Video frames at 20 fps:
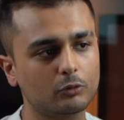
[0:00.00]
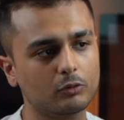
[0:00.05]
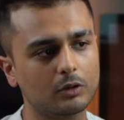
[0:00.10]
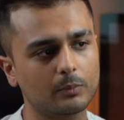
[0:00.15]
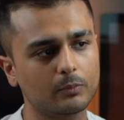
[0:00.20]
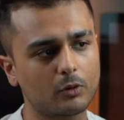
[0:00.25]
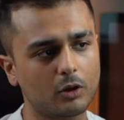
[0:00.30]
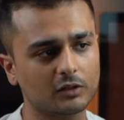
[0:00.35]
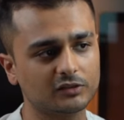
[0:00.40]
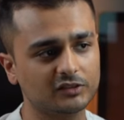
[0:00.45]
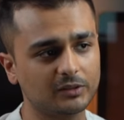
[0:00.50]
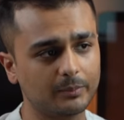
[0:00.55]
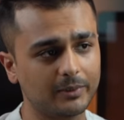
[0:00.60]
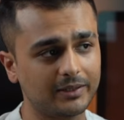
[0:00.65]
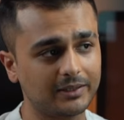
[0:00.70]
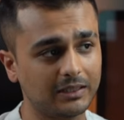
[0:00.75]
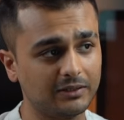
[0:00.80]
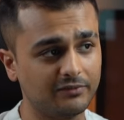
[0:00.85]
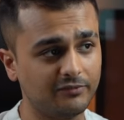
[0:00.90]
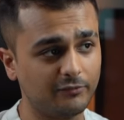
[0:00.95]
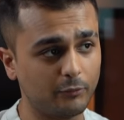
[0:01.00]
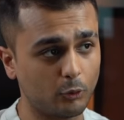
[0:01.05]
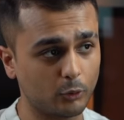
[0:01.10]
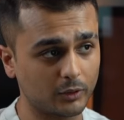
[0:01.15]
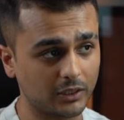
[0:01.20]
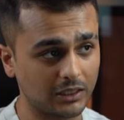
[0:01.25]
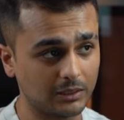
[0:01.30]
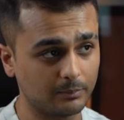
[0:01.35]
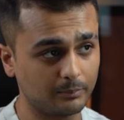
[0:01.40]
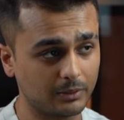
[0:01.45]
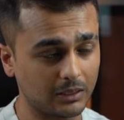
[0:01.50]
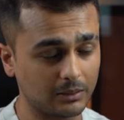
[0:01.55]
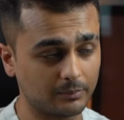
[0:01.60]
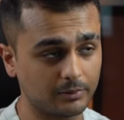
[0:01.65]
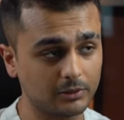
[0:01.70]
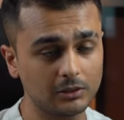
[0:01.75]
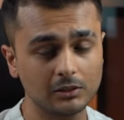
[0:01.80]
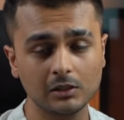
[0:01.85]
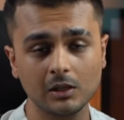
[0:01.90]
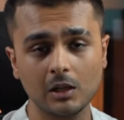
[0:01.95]
to approximately 14
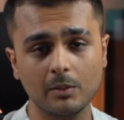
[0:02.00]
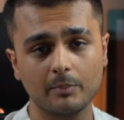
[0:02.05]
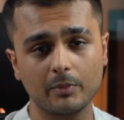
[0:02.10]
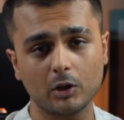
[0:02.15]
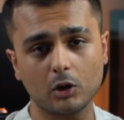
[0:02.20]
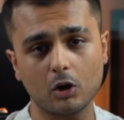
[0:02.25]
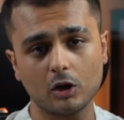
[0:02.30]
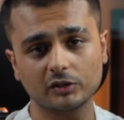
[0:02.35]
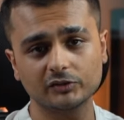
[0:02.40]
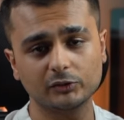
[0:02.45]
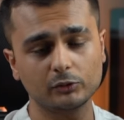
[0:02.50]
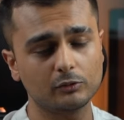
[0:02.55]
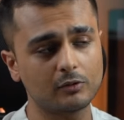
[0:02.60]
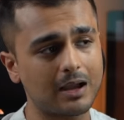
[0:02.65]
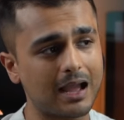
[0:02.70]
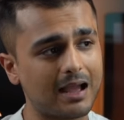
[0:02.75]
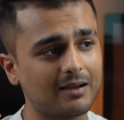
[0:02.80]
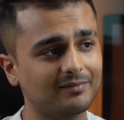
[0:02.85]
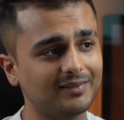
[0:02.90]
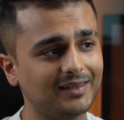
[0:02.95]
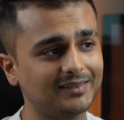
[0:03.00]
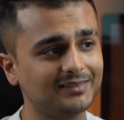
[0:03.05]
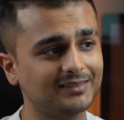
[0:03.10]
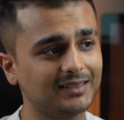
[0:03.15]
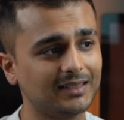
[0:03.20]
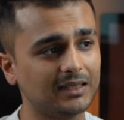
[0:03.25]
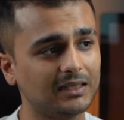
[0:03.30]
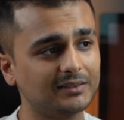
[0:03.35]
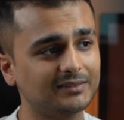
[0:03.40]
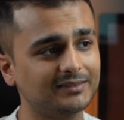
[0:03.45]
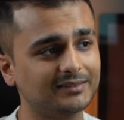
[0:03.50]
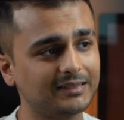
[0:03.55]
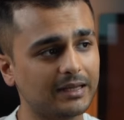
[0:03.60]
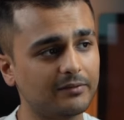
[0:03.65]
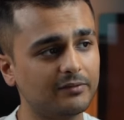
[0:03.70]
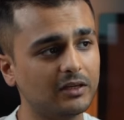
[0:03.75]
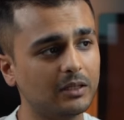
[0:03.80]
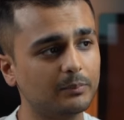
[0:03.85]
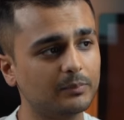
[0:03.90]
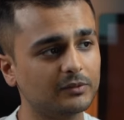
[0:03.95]
people, because you have, let's say, a
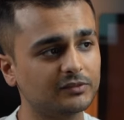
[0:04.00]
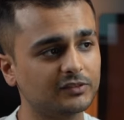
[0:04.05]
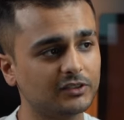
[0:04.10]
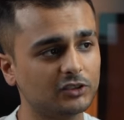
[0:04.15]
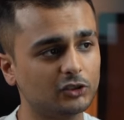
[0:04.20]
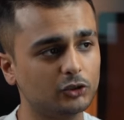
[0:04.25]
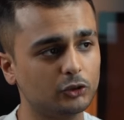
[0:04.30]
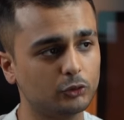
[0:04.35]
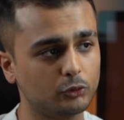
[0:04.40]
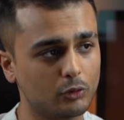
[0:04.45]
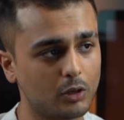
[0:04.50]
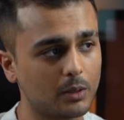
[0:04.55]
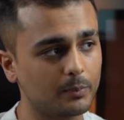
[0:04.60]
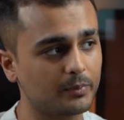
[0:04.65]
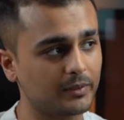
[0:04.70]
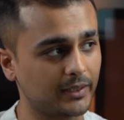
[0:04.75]
70% show up